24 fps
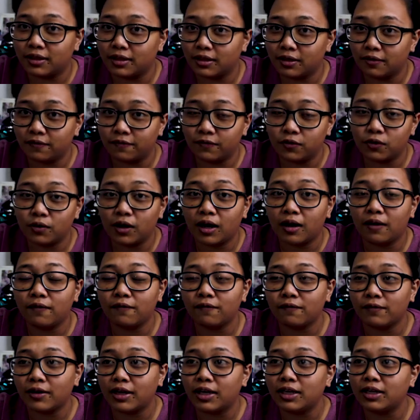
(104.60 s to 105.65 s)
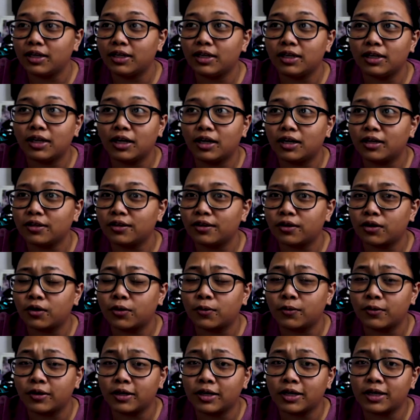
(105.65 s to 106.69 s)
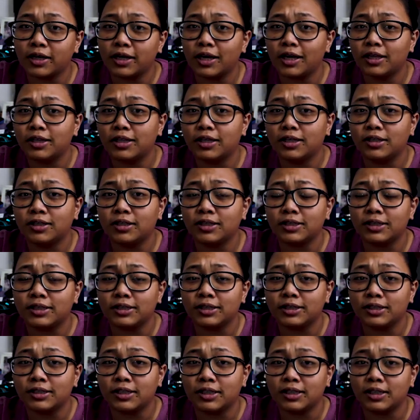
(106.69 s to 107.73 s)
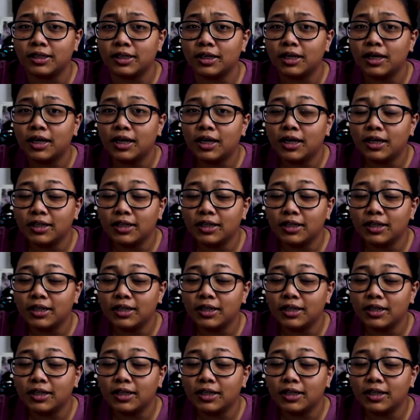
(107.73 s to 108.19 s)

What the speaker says: If you have any other quirky and interesting